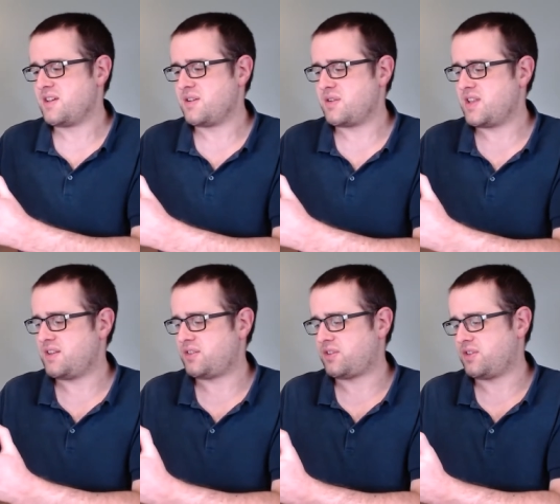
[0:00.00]

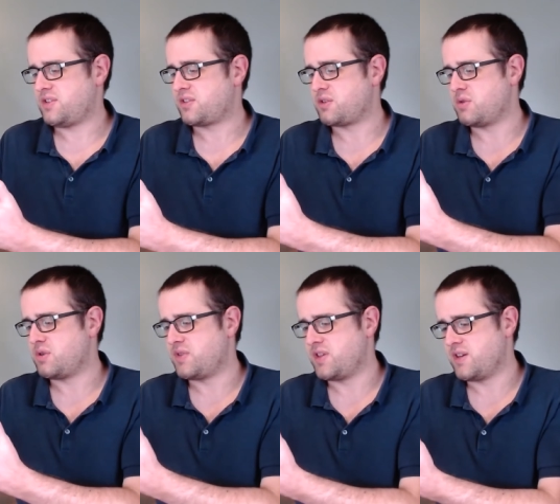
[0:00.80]
Let's just go
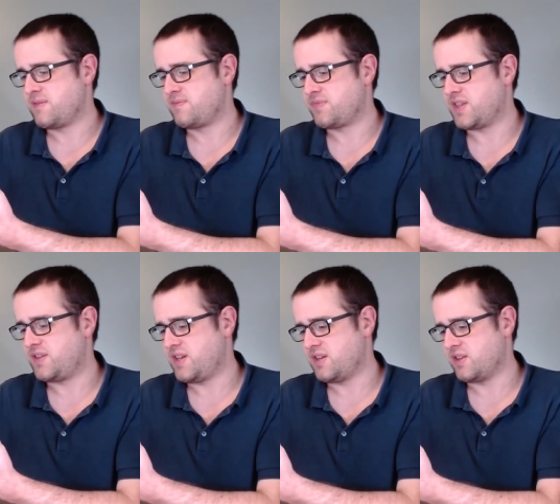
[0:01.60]
over the, the
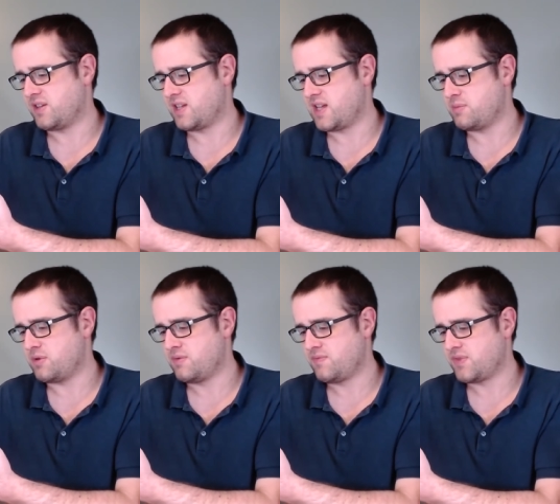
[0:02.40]
tin and the
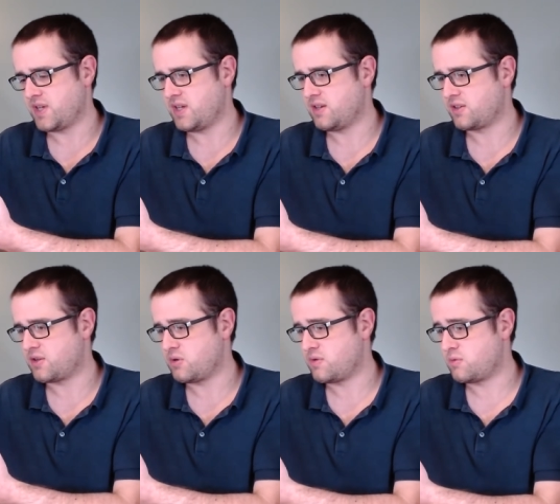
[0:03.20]
label and
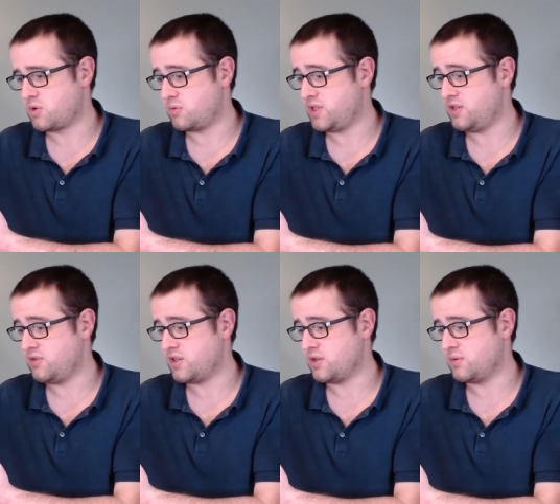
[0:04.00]
go over what we do
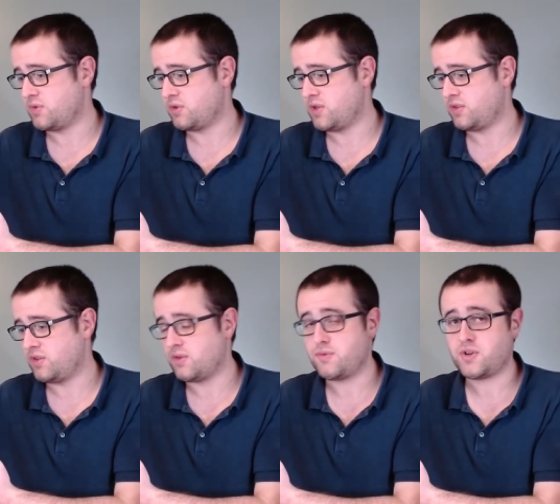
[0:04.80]
know. So this
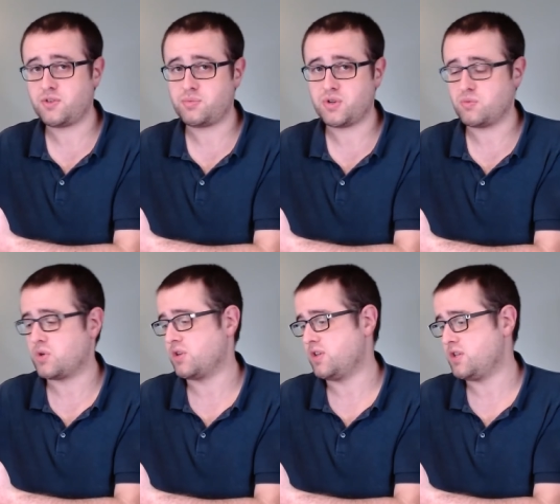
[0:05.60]
is the
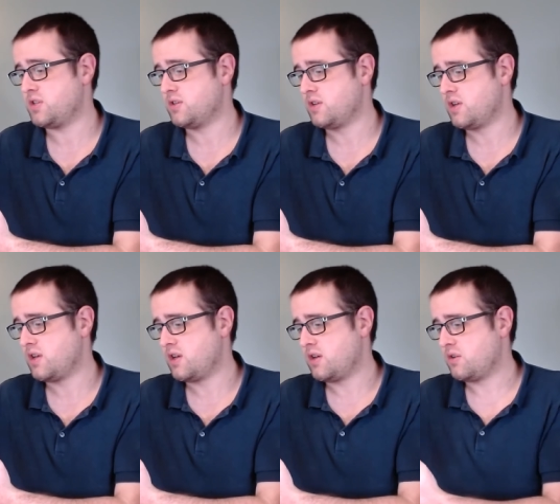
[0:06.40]
5.1 edition
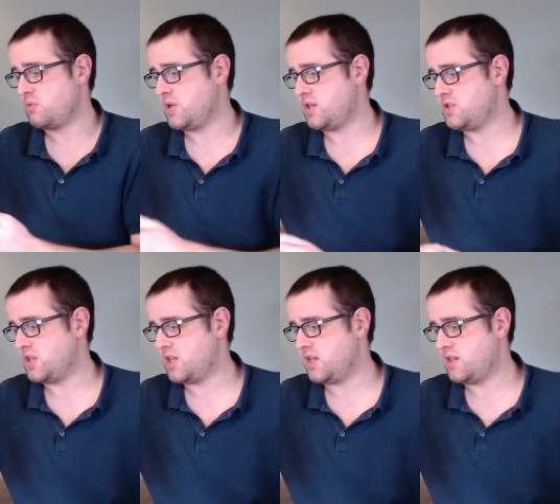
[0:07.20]
which
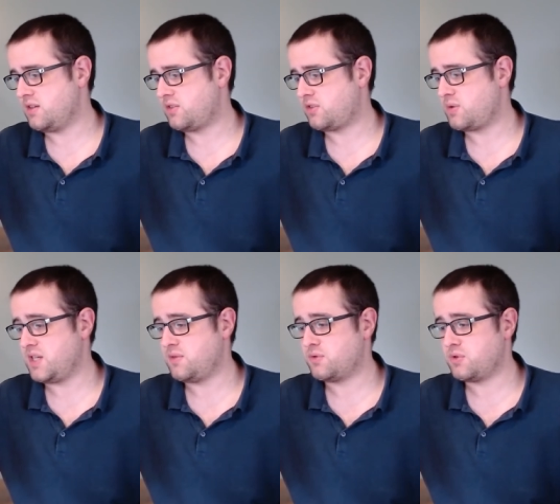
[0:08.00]
is
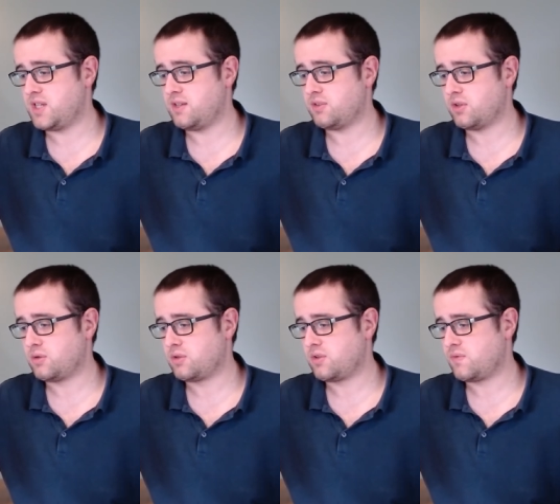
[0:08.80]
24 years
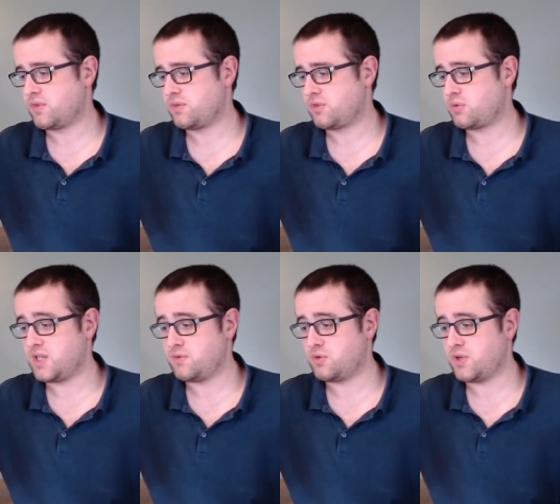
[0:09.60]
old,
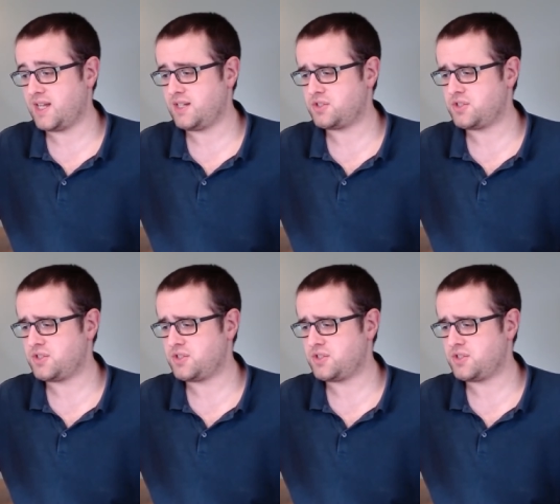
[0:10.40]
24 aged